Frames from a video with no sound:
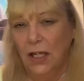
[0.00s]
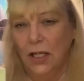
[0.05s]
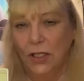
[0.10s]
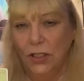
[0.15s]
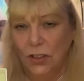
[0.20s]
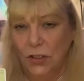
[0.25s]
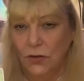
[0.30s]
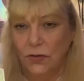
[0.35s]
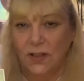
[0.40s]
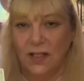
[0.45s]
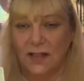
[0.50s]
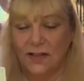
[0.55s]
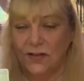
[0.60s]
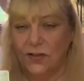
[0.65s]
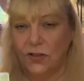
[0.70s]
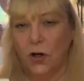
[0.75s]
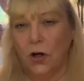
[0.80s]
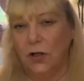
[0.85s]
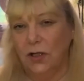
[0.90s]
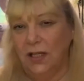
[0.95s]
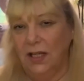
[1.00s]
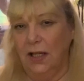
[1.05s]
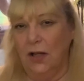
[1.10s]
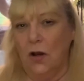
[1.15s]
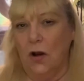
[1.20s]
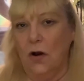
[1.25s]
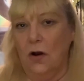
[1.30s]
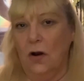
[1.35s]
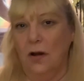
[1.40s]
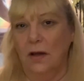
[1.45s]
new that's starting
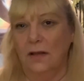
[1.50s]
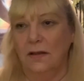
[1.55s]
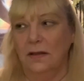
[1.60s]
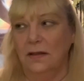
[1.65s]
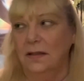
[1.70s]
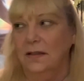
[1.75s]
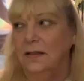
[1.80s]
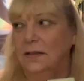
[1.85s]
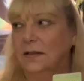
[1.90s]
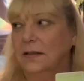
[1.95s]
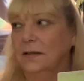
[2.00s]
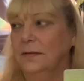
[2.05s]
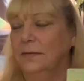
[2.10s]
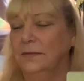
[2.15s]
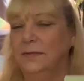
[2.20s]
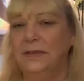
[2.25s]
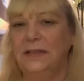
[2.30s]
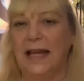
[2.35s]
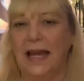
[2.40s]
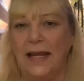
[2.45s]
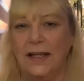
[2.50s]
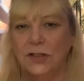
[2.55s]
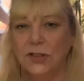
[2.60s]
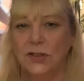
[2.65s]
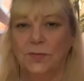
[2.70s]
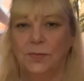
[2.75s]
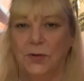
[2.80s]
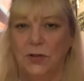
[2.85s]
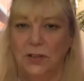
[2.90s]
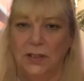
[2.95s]
on the
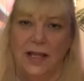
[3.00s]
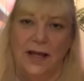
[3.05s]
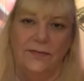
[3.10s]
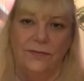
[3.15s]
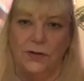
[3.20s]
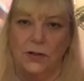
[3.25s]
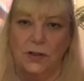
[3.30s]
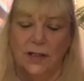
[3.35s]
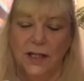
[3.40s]
tangible level.